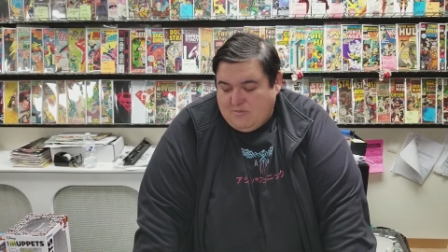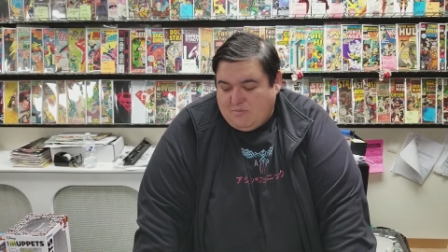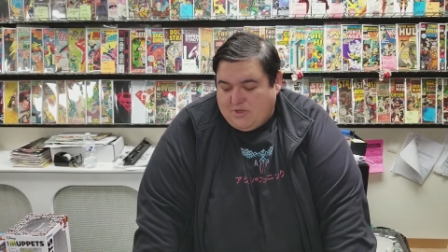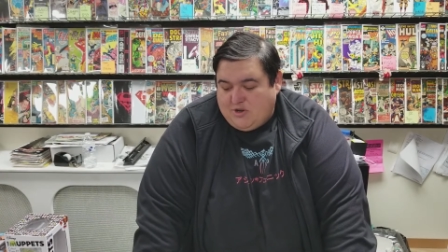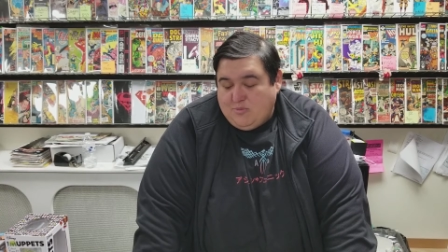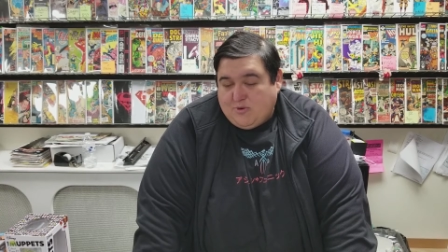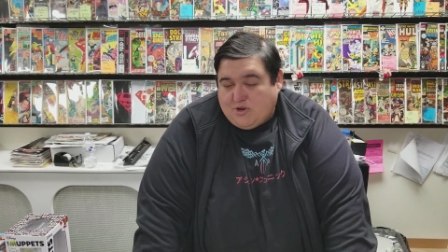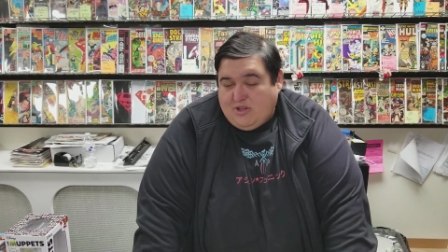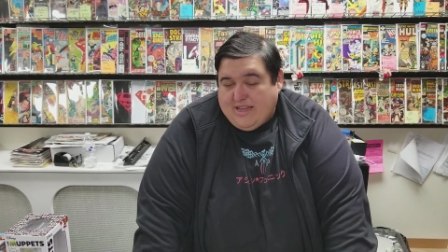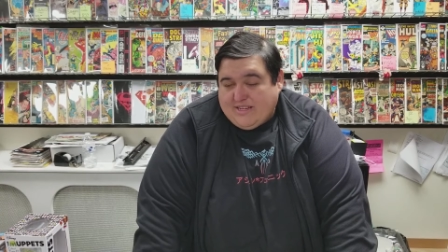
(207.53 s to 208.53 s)
But the Doom
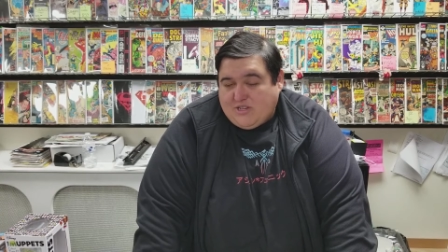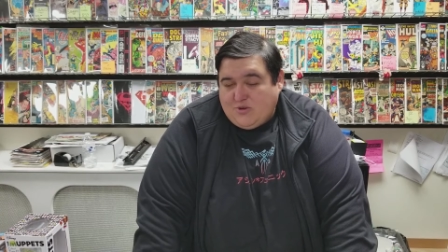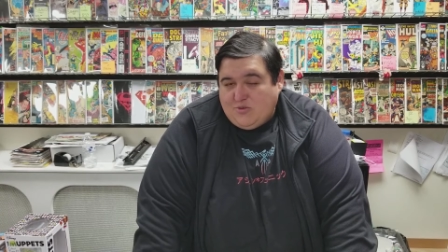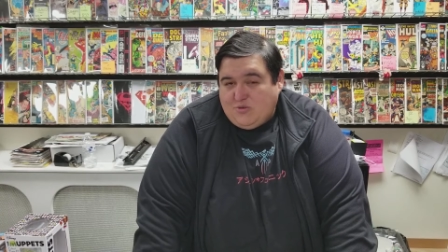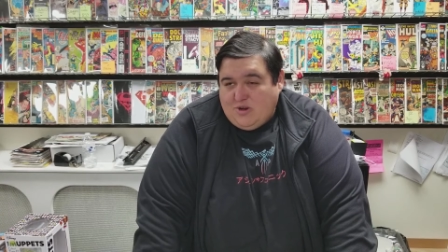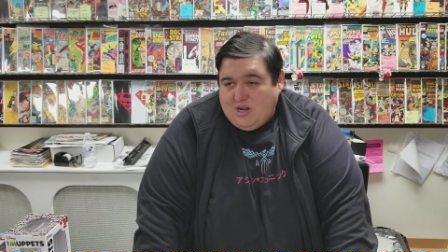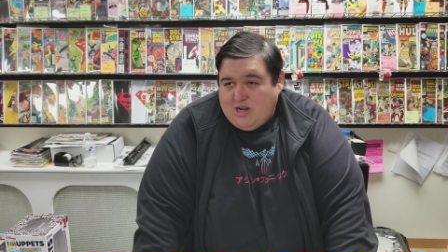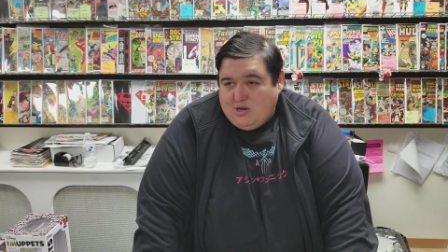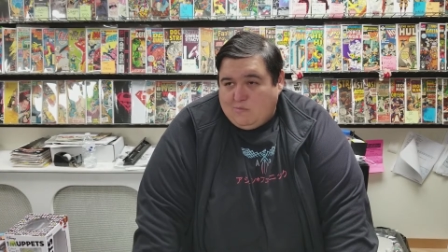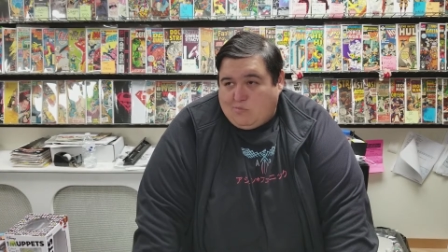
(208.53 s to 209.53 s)
Patrol has to
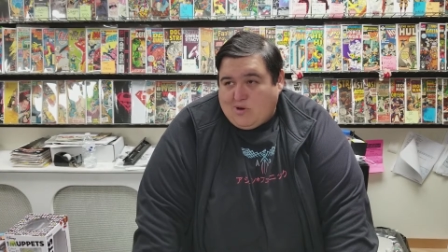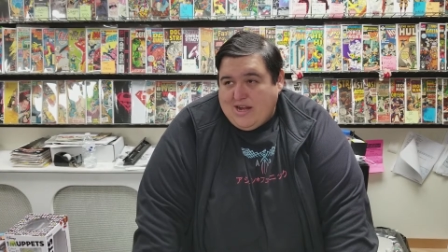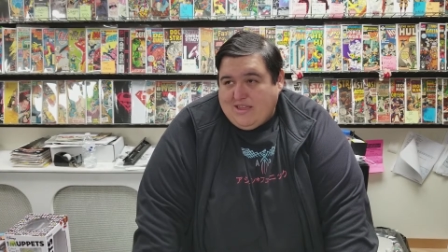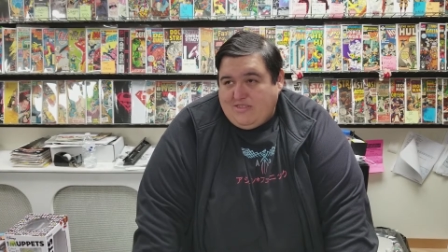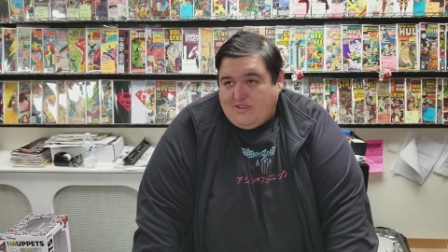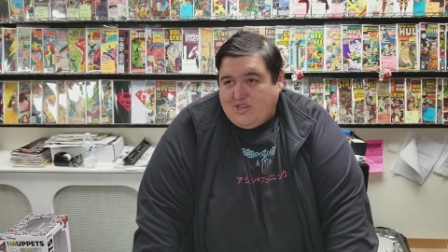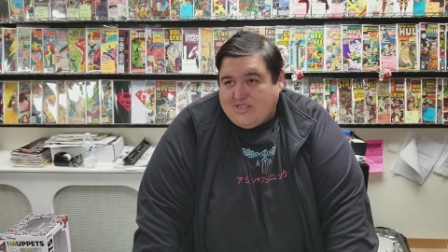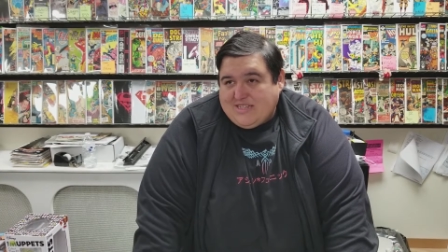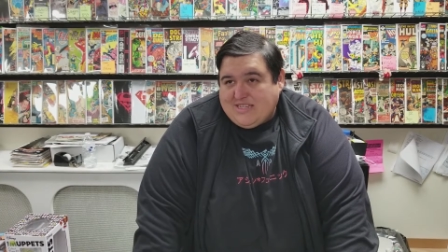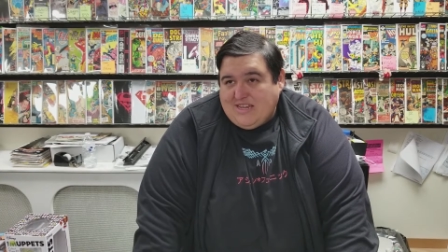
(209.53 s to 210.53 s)
break the
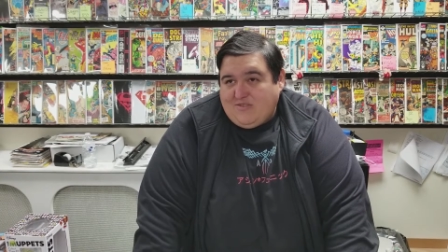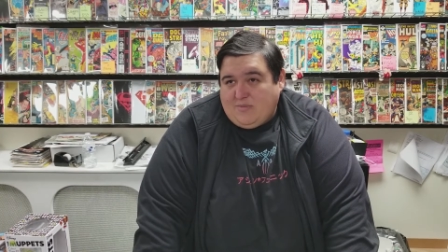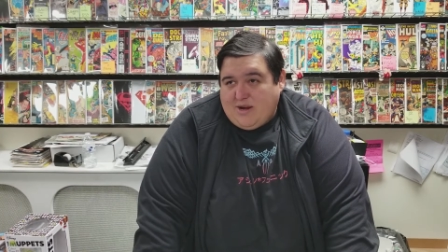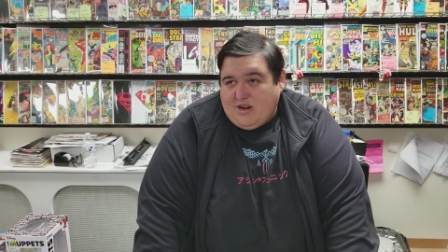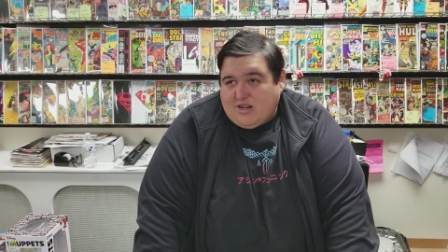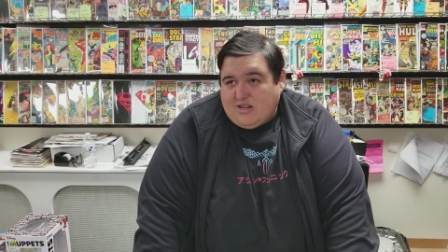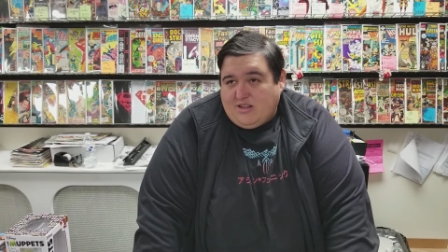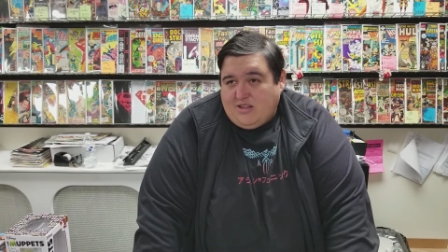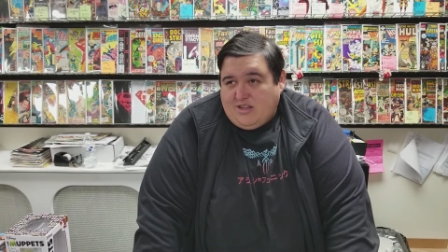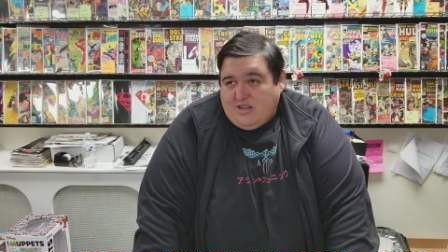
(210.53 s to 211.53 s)
Justice League of
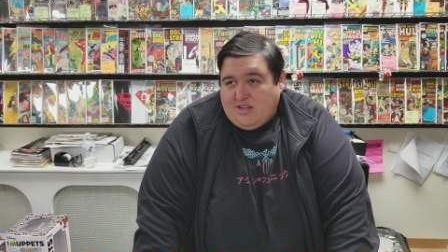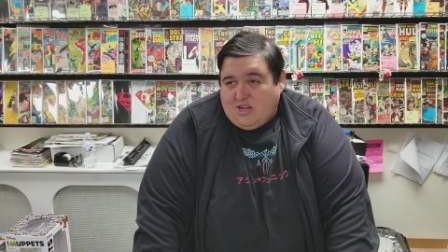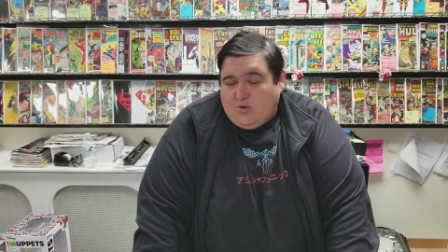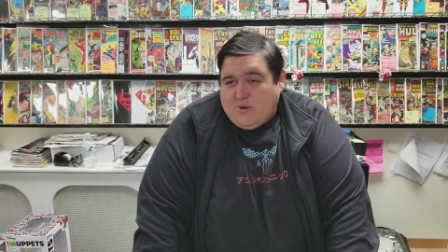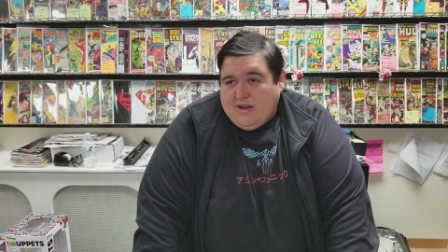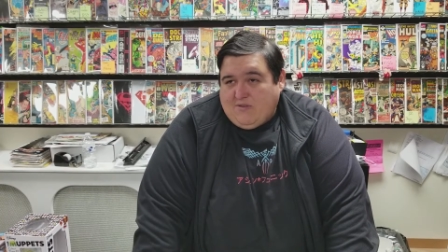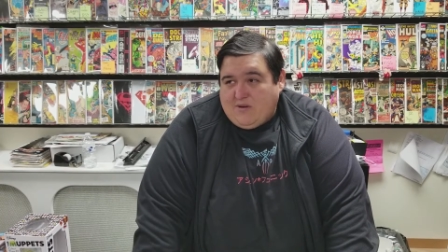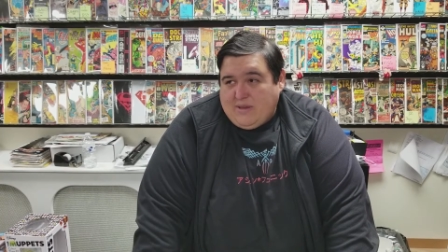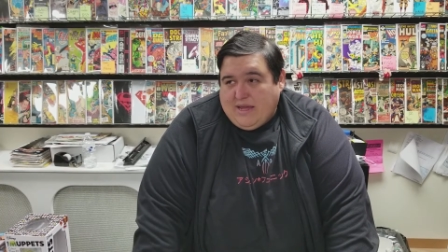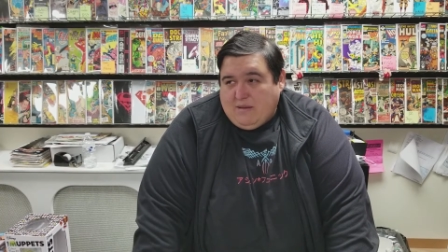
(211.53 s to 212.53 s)
America away
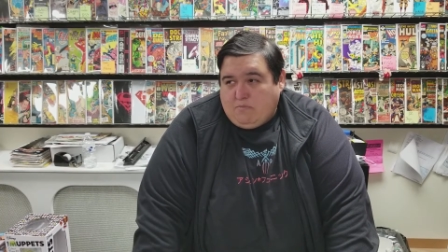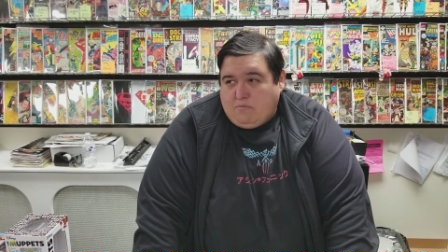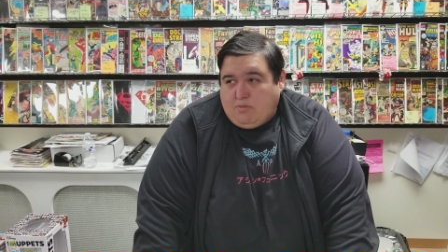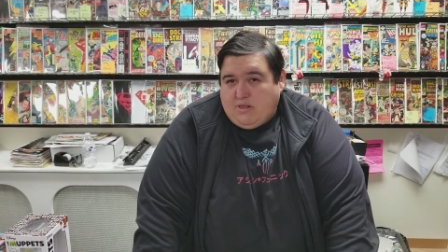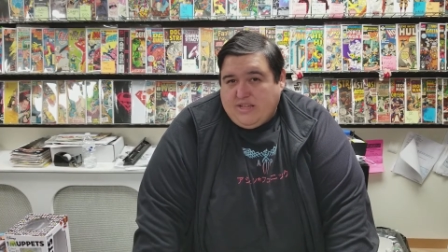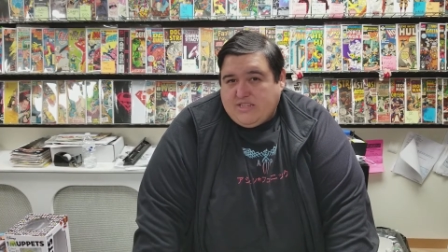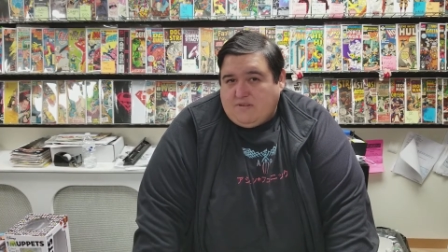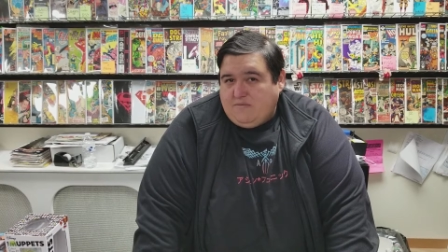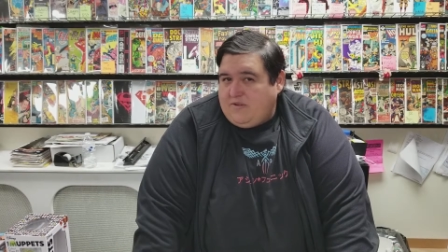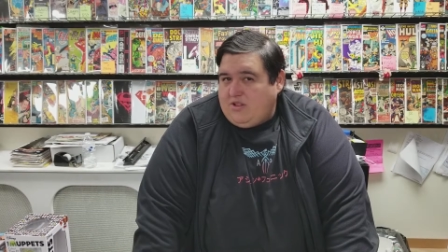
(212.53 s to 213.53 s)
from a
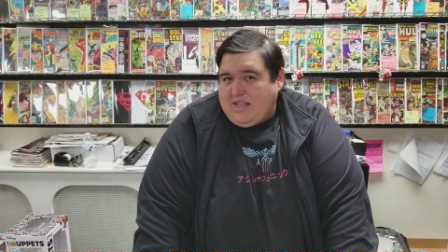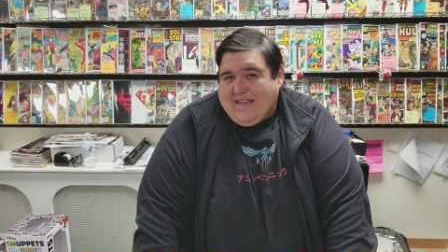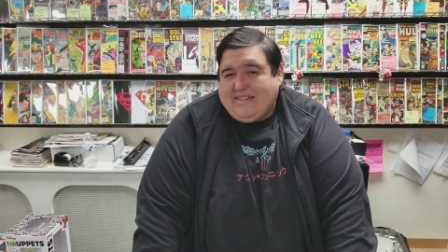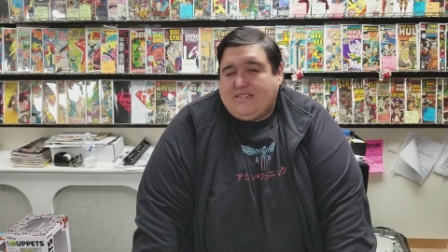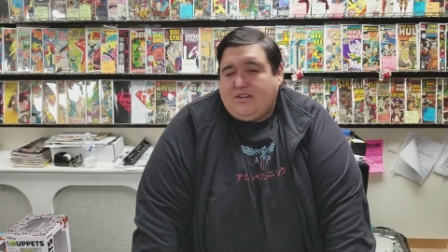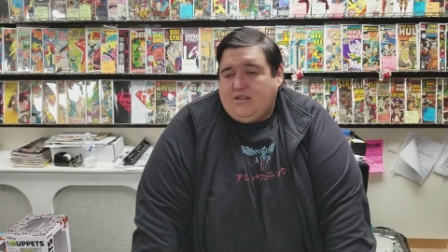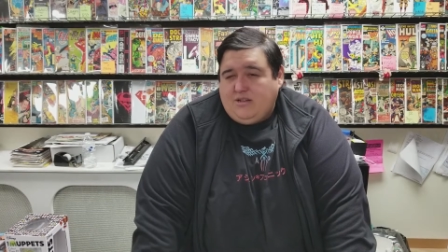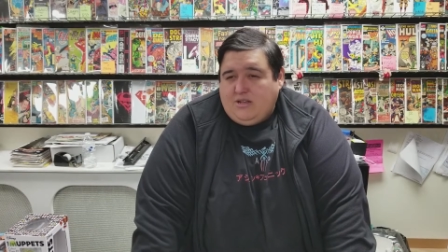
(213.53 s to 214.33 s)
Pleasantville esque